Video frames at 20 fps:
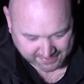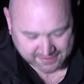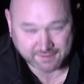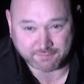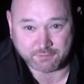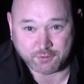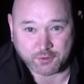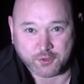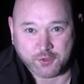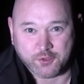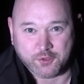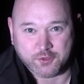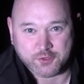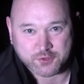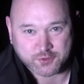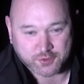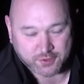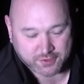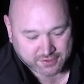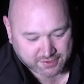have a look at the other
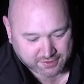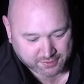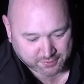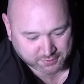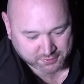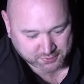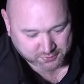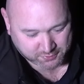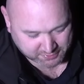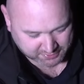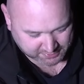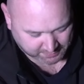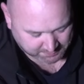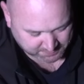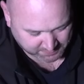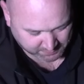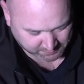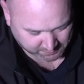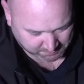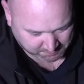side. The other side's
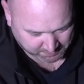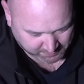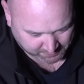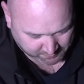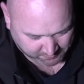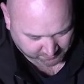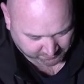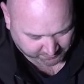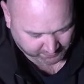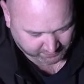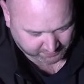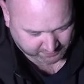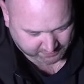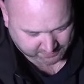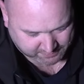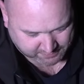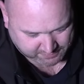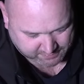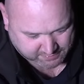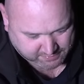absolutely beautiful.
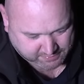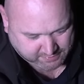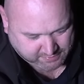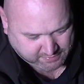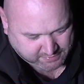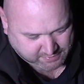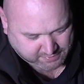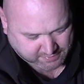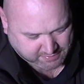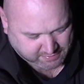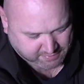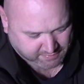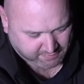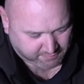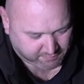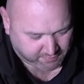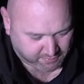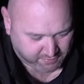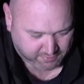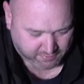
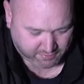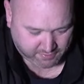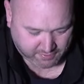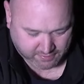Oh,